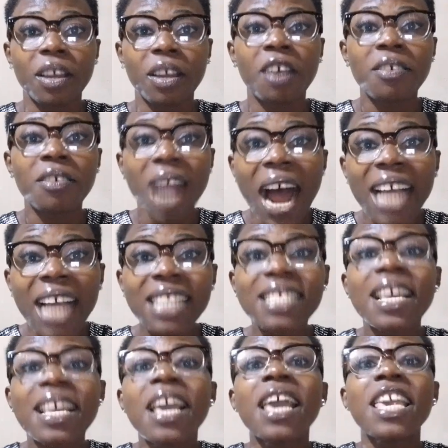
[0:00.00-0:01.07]

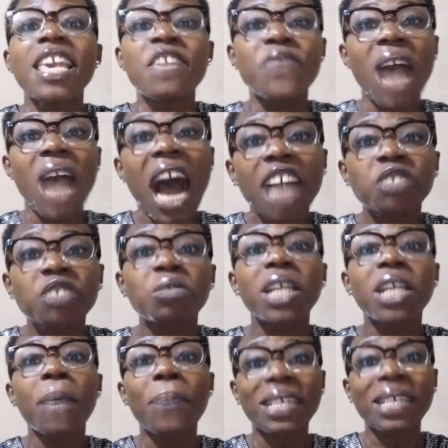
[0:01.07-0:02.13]
Alright, if you're
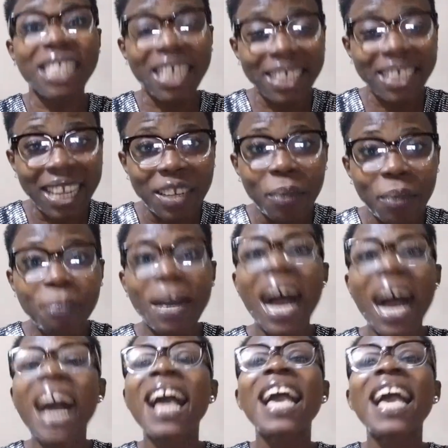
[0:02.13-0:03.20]
answering a particular
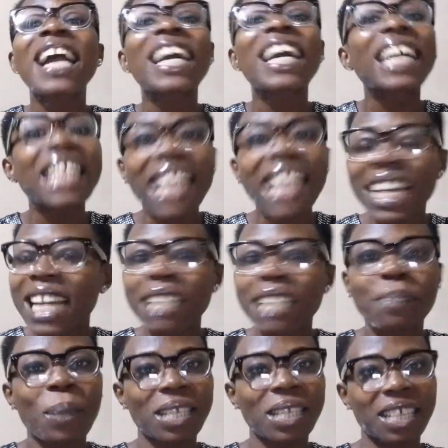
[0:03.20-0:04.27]
number, clear
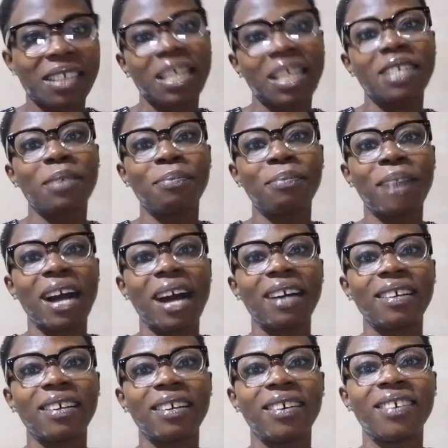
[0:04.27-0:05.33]
that particular number.
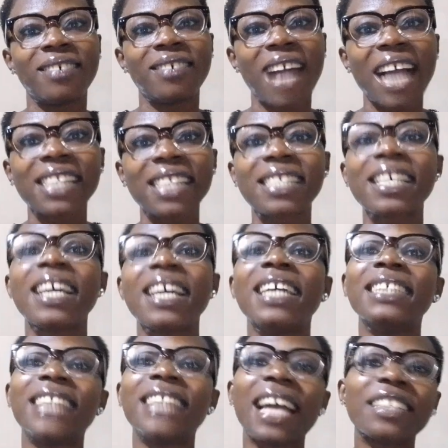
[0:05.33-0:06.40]
Alright,
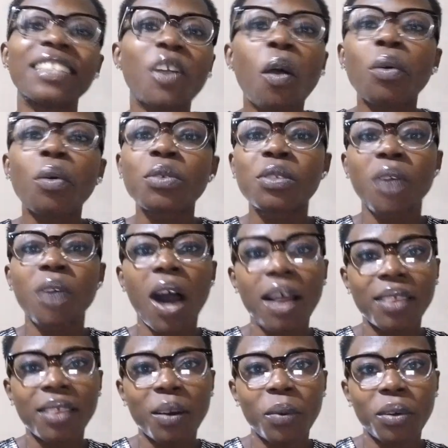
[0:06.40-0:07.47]
then go to
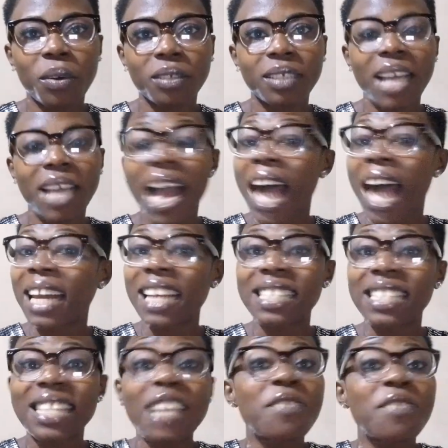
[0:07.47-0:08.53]
other one. And I
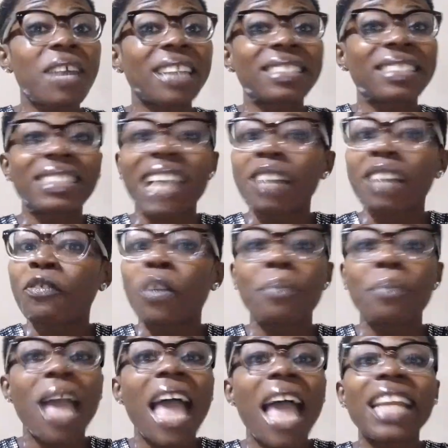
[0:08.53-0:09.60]
said you can start
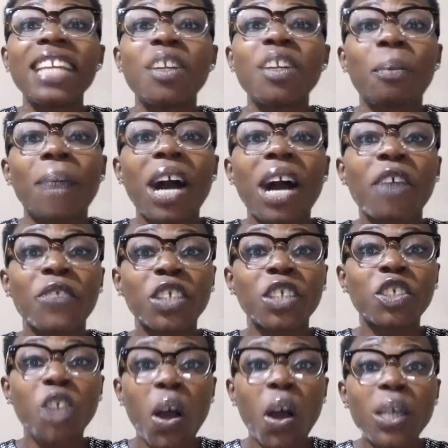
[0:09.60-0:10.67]
from any number of your
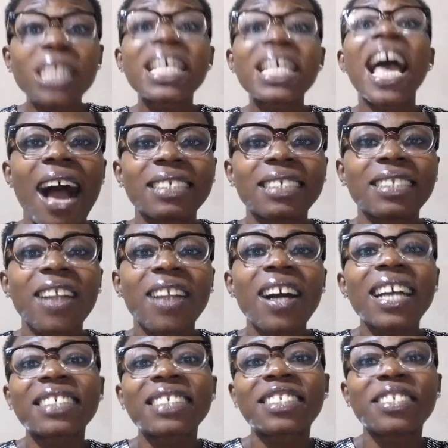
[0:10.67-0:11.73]
choice as
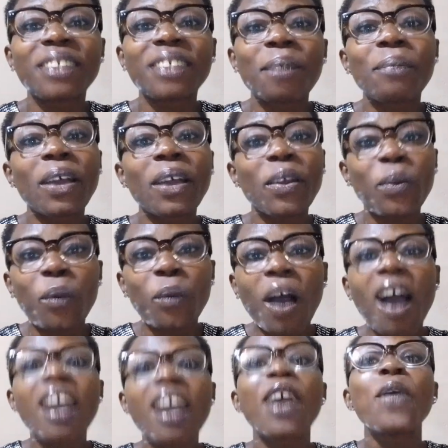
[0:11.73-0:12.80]
long as you number your
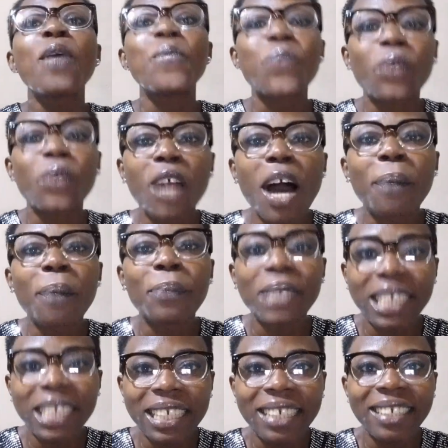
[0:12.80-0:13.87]
work
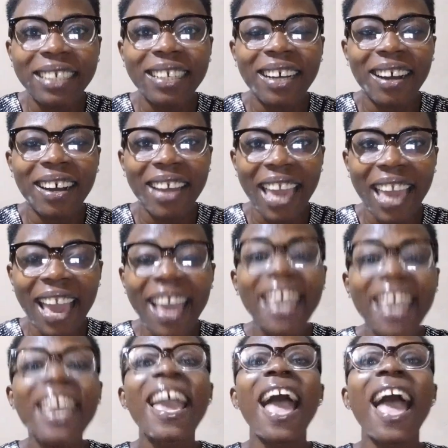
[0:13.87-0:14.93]
properly.
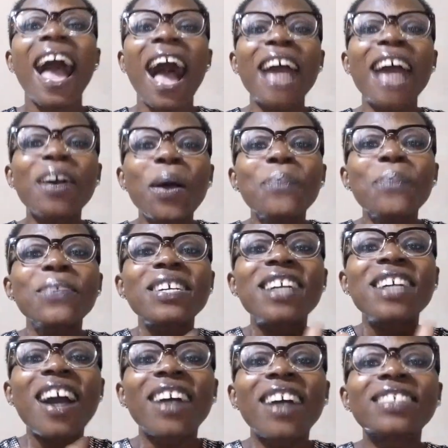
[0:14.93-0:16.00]
Okay, I hope you
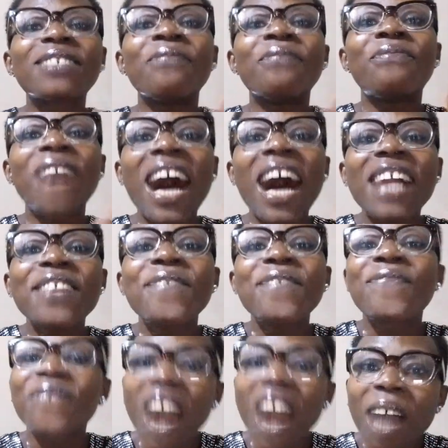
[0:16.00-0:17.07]
got value
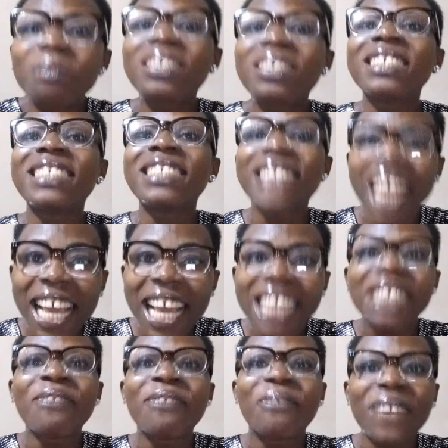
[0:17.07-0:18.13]
from
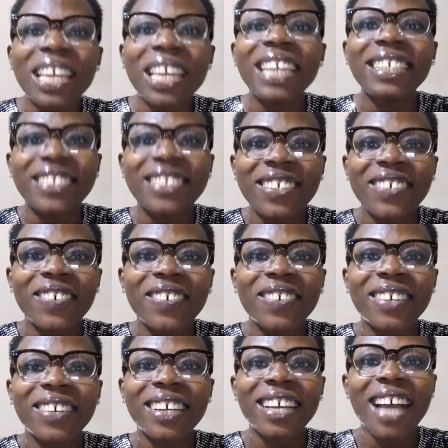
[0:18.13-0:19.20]
today's video.